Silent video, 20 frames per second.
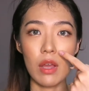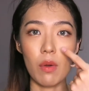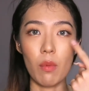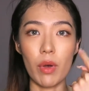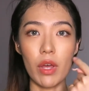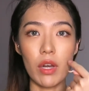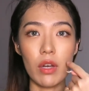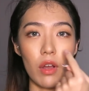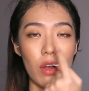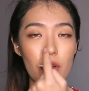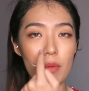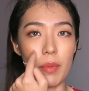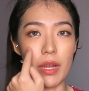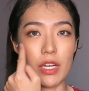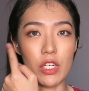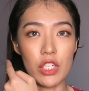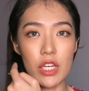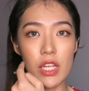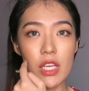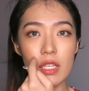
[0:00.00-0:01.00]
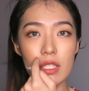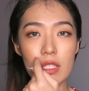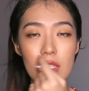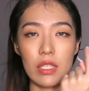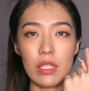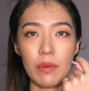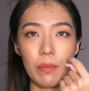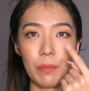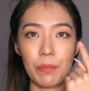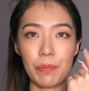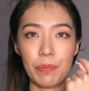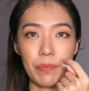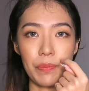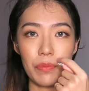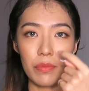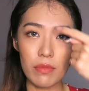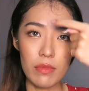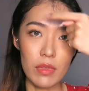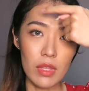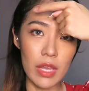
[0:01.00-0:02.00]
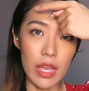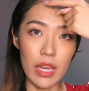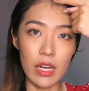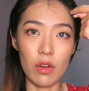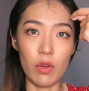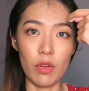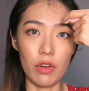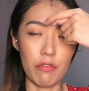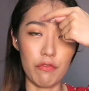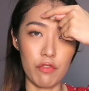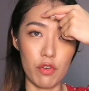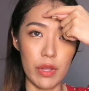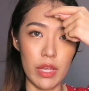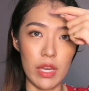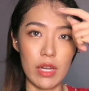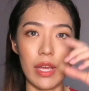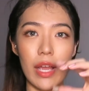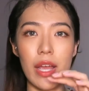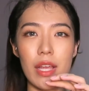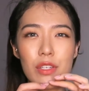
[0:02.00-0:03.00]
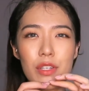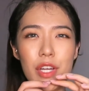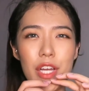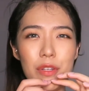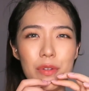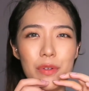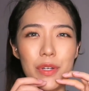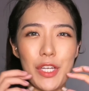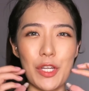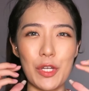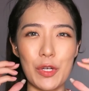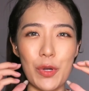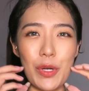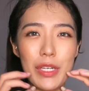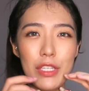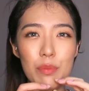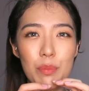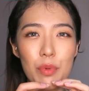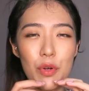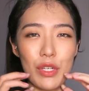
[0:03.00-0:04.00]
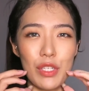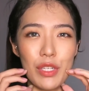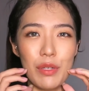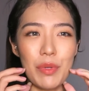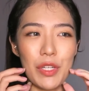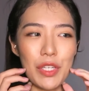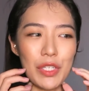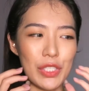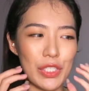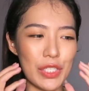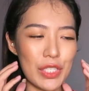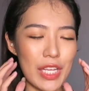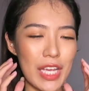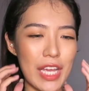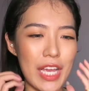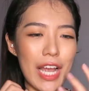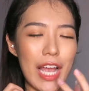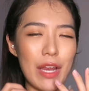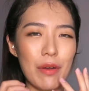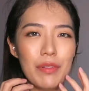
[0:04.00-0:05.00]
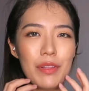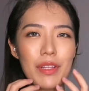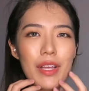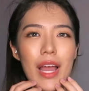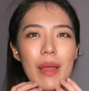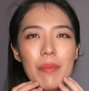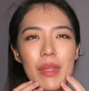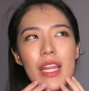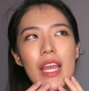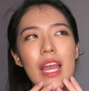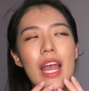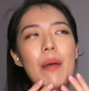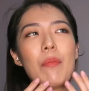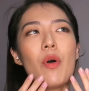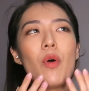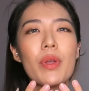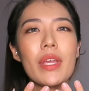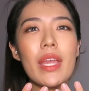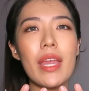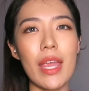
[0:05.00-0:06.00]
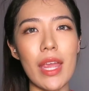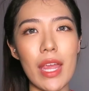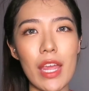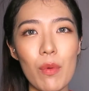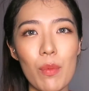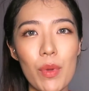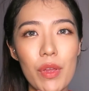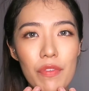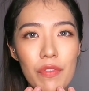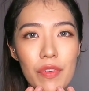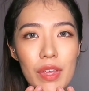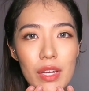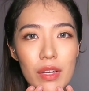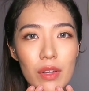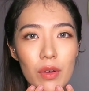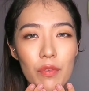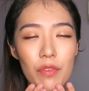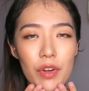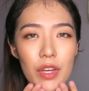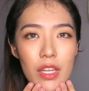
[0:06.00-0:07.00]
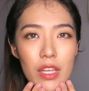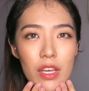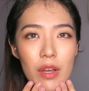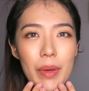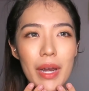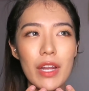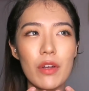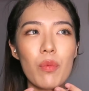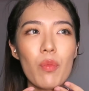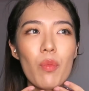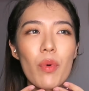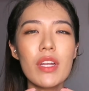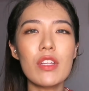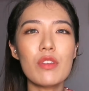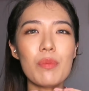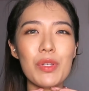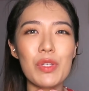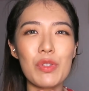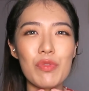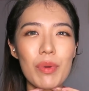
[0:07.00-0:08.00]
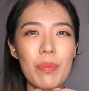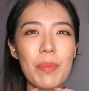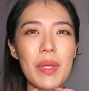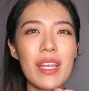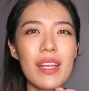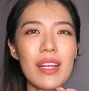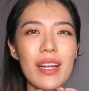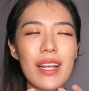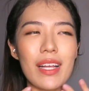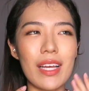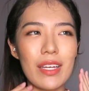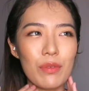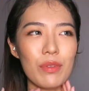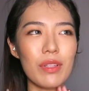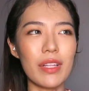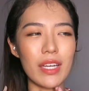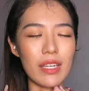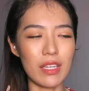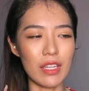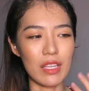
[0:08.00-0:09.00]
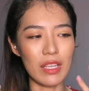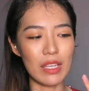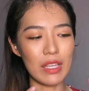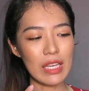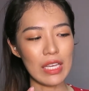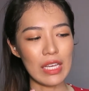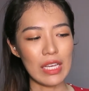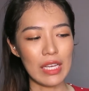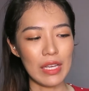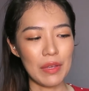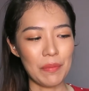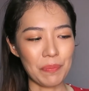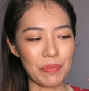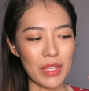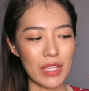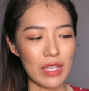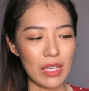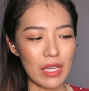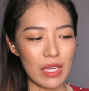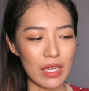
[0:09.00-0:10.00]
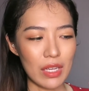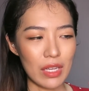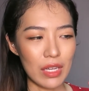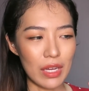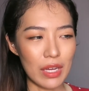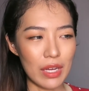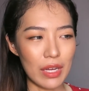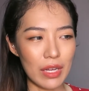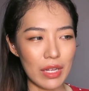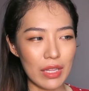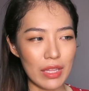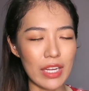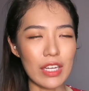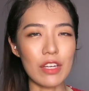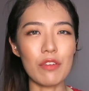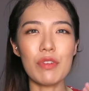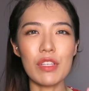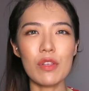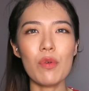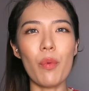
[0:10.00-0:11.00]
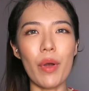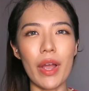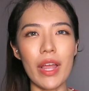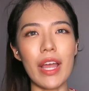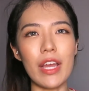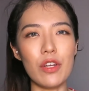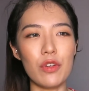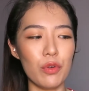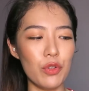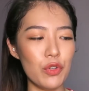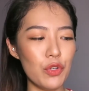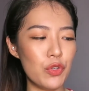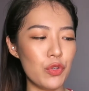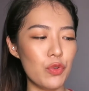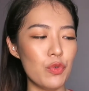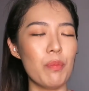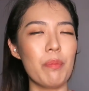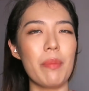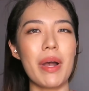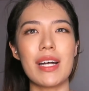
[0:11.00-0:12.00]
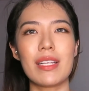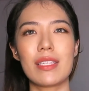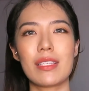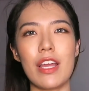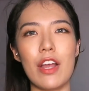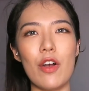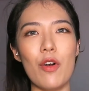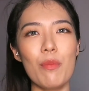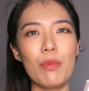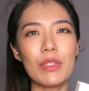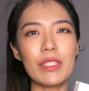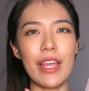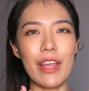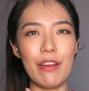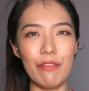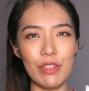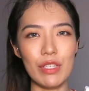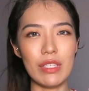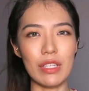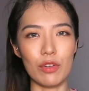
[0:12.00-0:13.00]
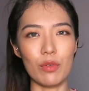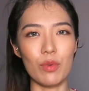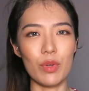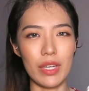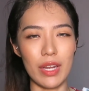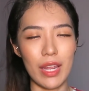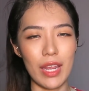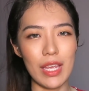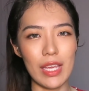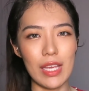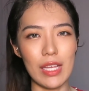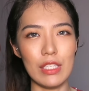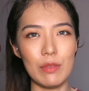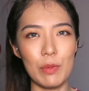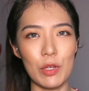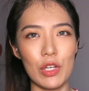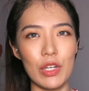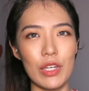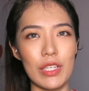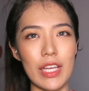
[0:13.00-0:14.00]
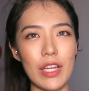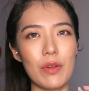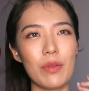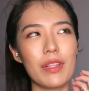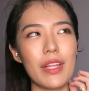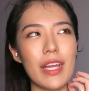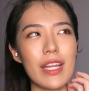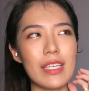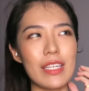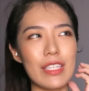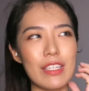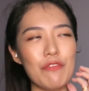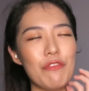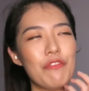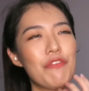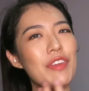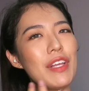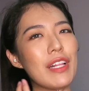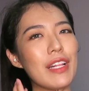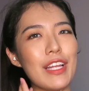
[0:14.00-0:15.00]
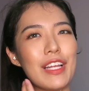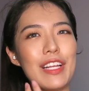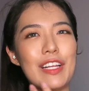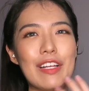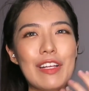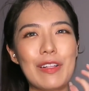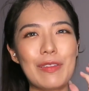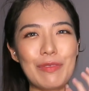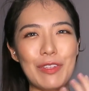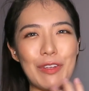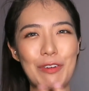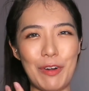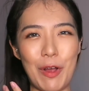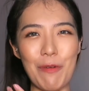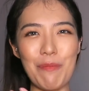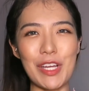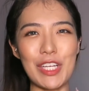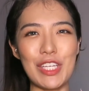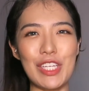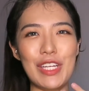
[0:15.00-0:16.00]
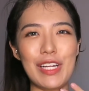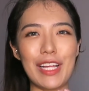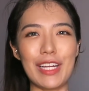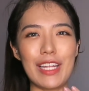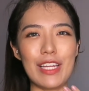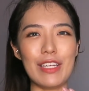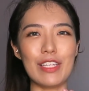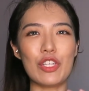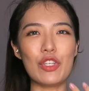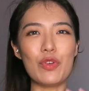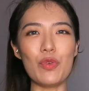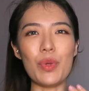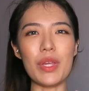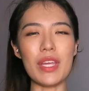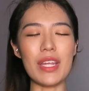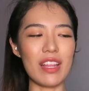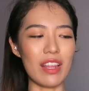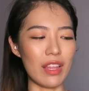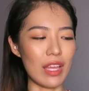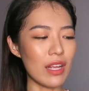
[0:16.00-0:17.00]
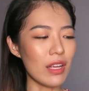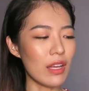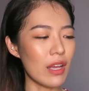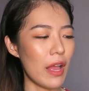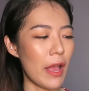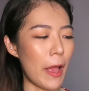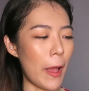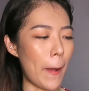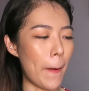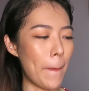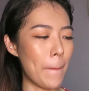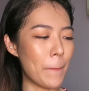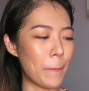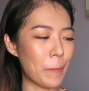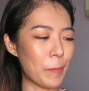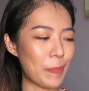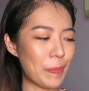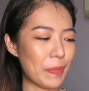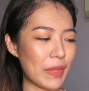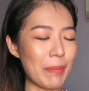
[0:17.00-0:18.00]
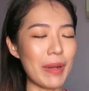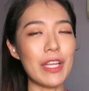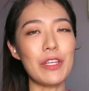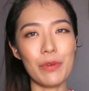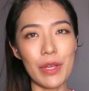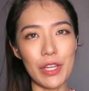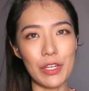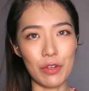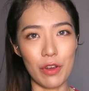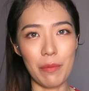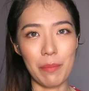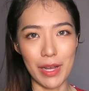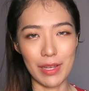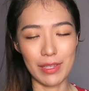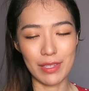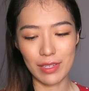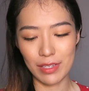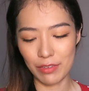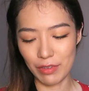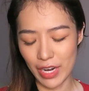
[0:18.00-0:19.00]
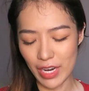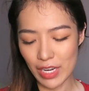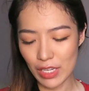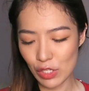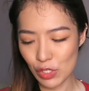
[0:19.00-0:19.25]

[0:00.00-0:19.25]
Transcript: One on my cheeks, and then on the forehead. I try to ignore this portion because I'm okay with it over here, but I don't want it to be dripping. Like, I don't like the reason why I don't do mask almost every single day is because I don't like the feeling around my chin, like that gooey thing. But I do enjoy mask, right?